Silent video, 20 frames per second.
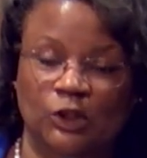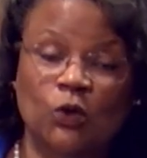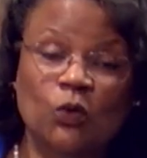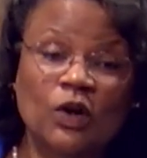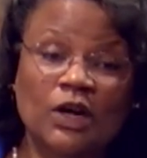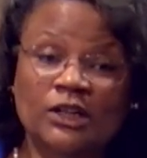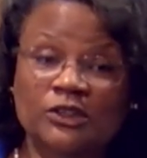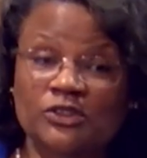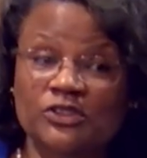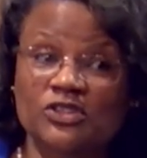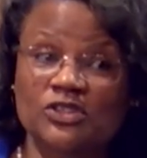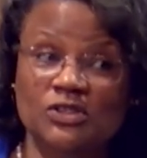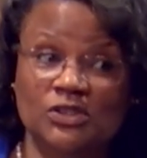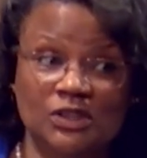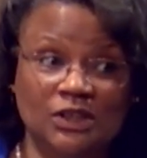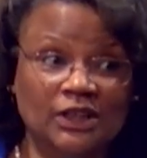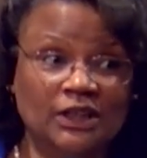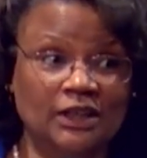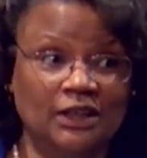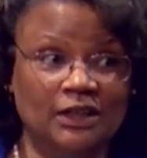who
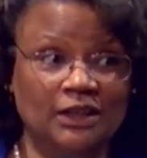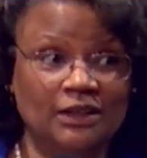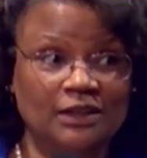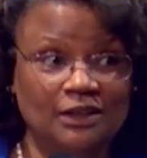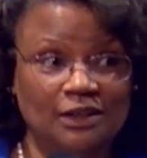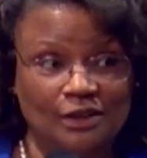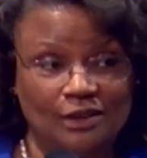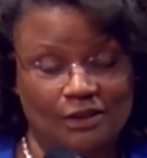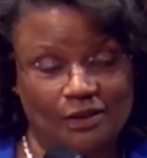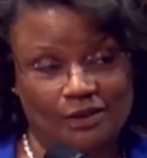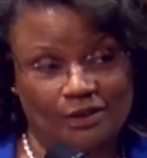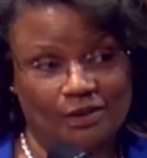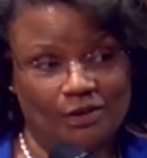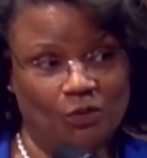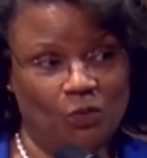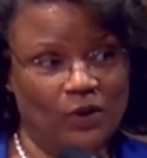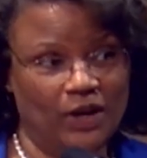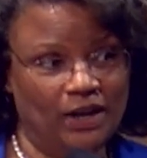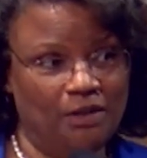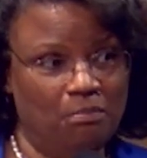understood
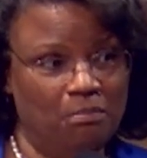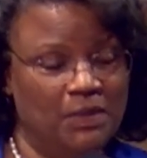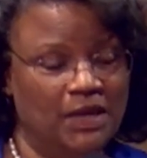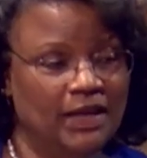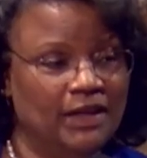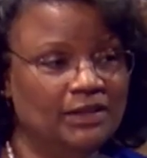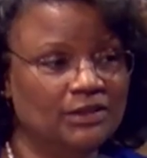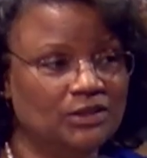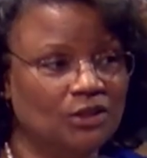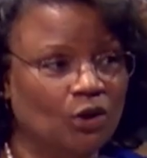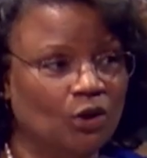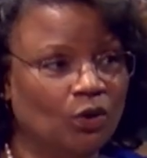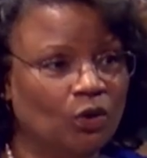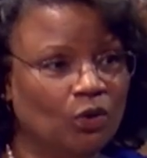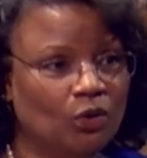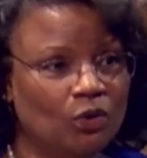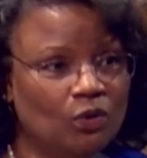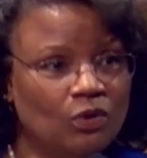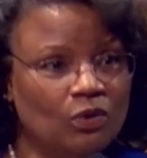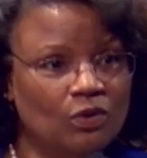what it meant to
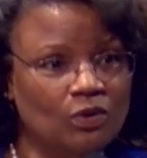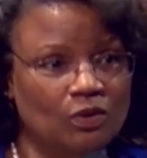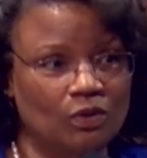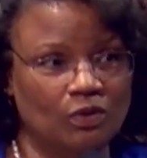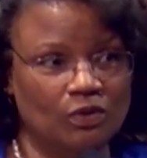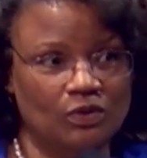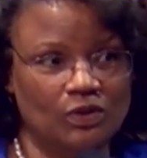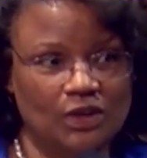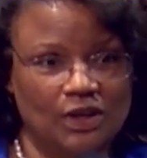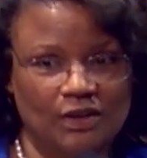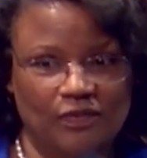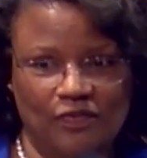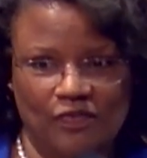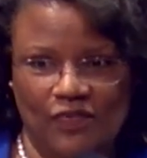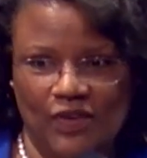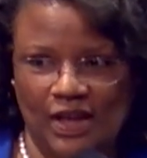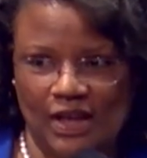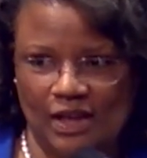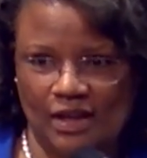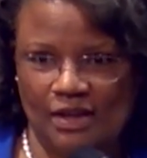hold a
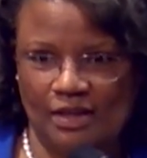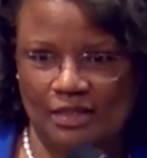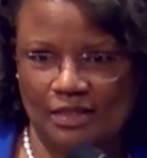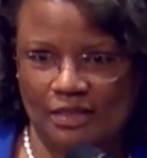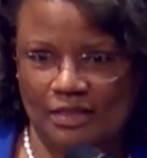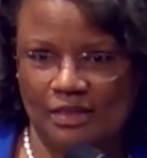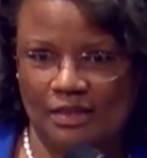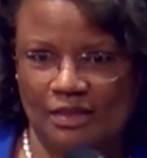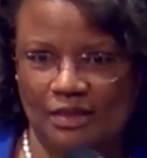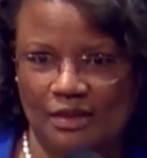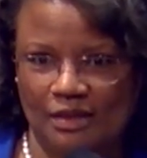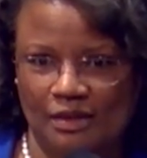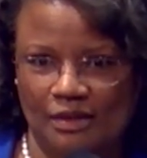faith